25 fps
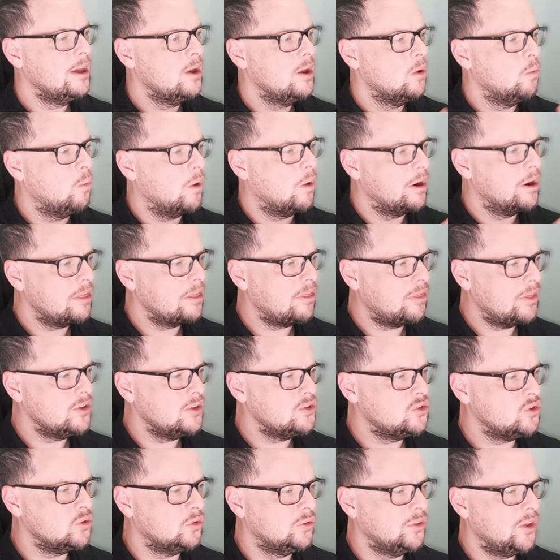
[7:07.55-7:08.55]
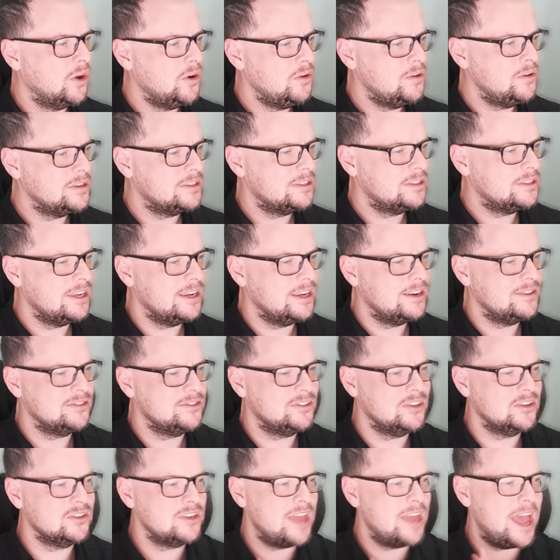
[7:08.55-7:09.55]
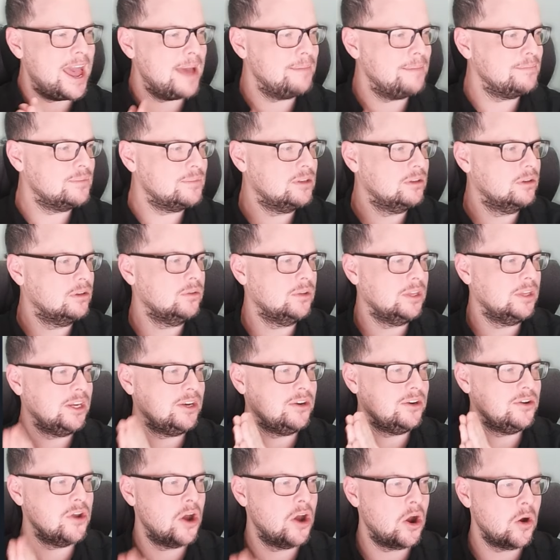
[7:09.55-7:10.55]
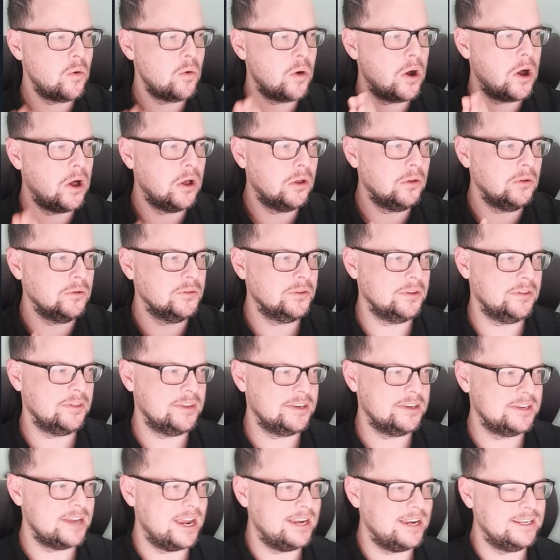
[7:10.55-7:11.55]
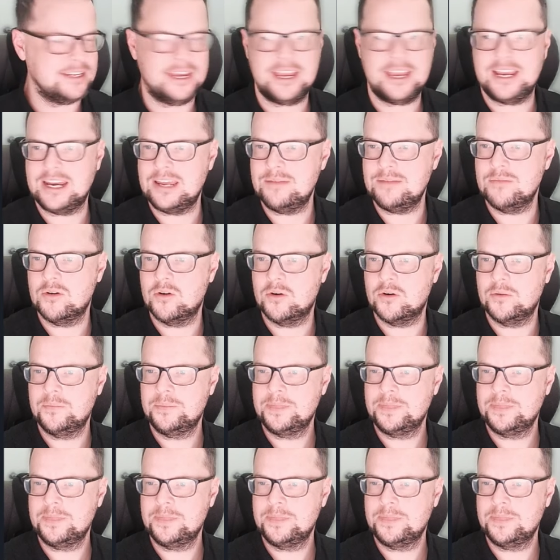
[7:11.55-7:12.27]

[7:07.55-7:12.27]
One of the things you'll notice here is there's absolutely no holes in the data anymore.